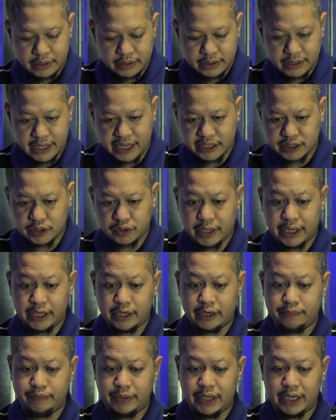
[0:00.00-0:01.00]
That's why
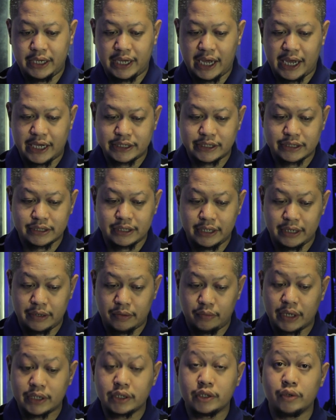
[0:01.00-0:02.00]
you're being asked here
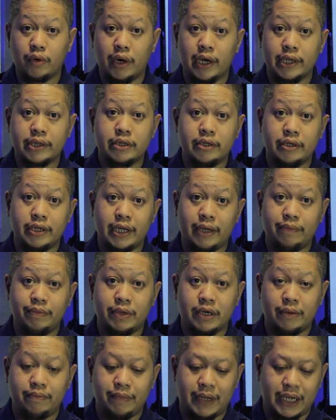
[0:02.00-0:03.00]
what you want to name
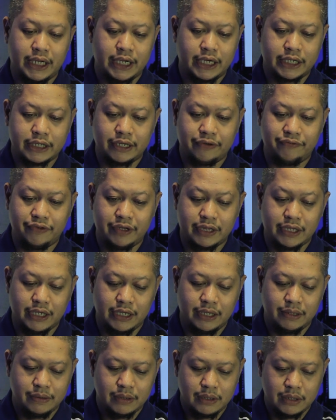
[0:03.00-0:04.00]
your main activity.
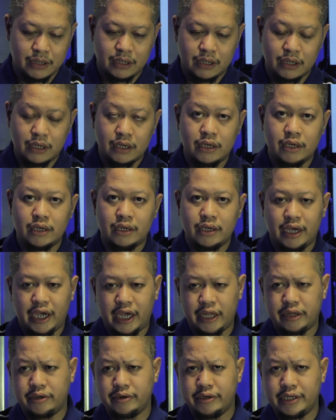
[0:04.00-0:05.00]

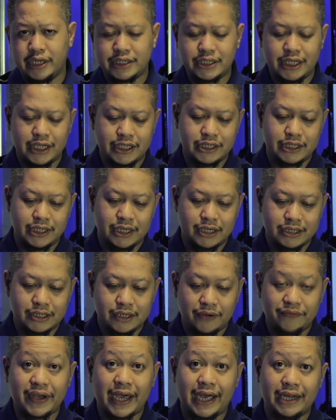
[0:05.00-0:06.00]
And through the 6 years
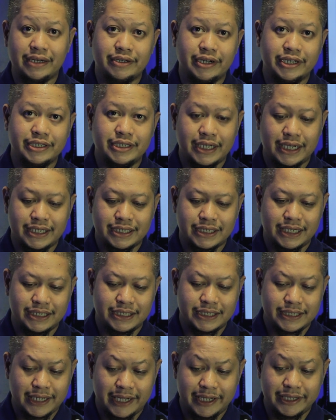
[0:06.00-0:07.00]
of Android's
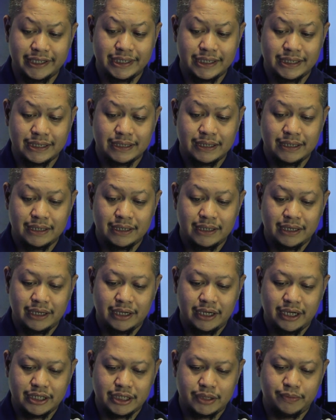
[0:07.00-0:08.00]
existence,
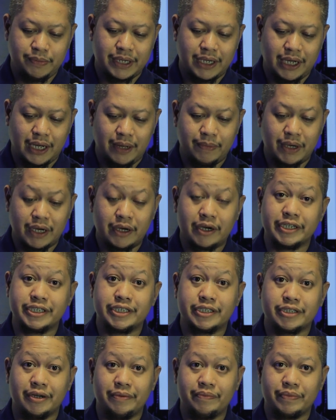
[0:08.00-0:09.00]
it's become a
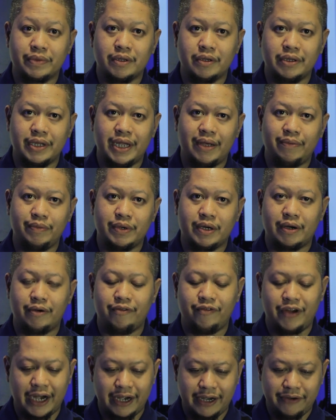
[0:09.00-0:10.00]
custom to name your
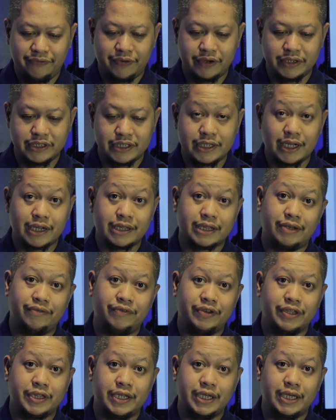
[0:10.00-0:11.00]
very first
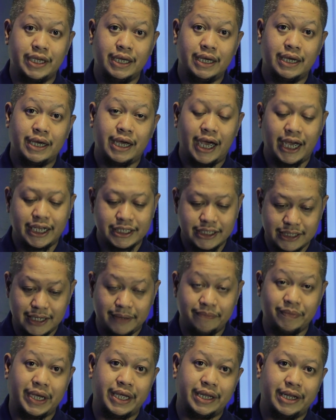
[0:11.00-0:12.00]
activity as the
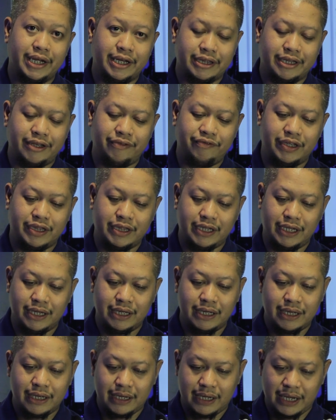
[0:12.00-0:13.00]
main activity.
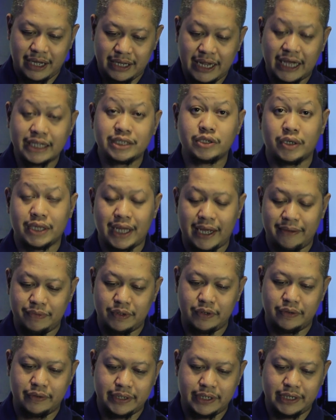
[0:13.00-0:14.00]
And that's what I'm
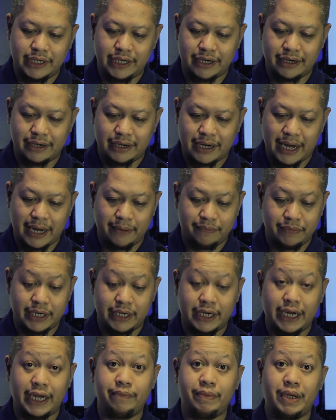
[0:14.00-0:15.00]
doing here. I'm
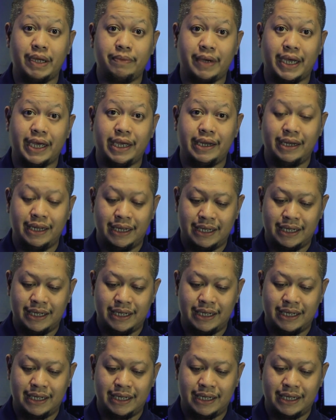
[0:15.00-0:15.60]
renaming my